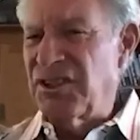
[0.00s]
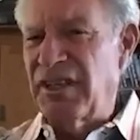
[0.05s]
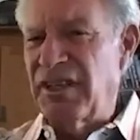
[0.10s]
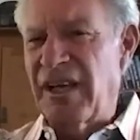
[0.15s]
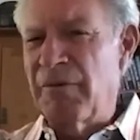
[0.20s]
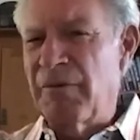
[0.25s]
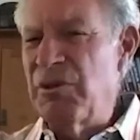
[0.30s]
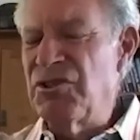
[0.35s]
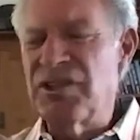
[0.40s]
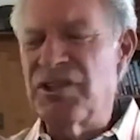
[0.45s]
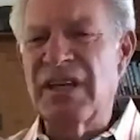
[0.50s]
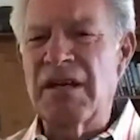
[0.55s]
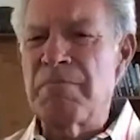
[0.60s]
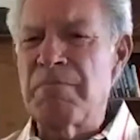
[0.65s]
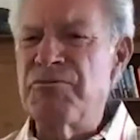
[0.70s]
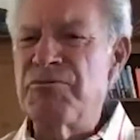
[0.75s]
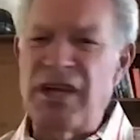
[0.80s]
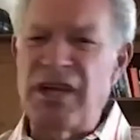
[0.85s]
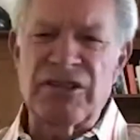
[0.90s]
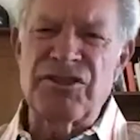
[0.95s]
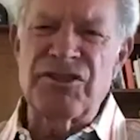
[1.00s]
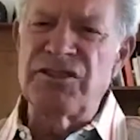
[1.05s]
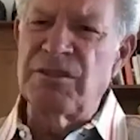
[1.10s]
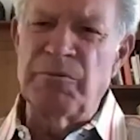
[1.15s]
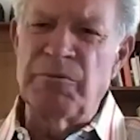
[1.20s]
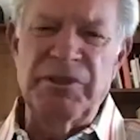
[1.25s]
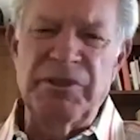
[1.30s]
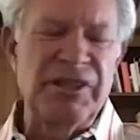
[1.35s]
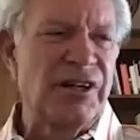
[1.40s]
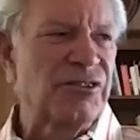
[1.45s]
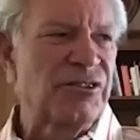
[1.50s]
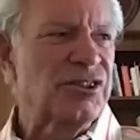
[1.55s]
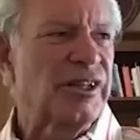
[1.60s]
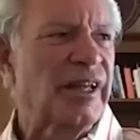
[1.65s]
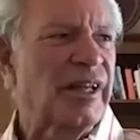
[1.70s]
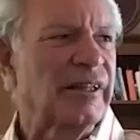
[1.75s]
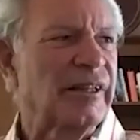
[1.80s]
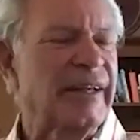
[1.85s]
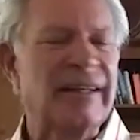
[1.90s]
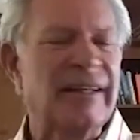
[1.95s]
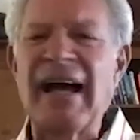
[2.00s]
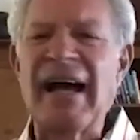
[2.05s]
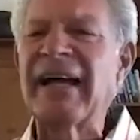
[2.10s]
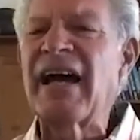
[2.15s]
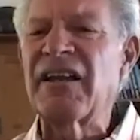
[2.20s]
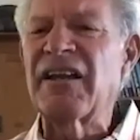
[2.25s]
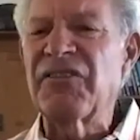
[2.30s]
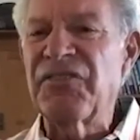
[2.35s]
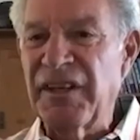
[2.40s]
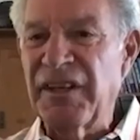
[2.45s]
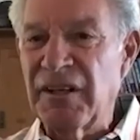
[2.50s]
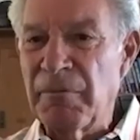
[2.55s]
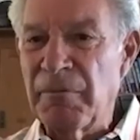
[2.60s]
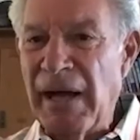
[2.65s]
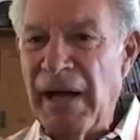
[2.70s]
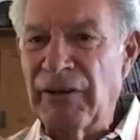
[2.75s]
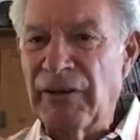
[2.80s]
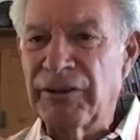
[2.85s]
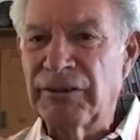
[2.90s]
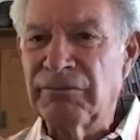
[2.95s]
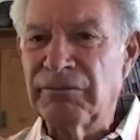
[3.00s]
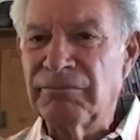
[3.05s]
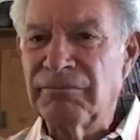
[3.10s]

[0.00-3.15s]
We used to get objections you hear today, like, I got to think about it.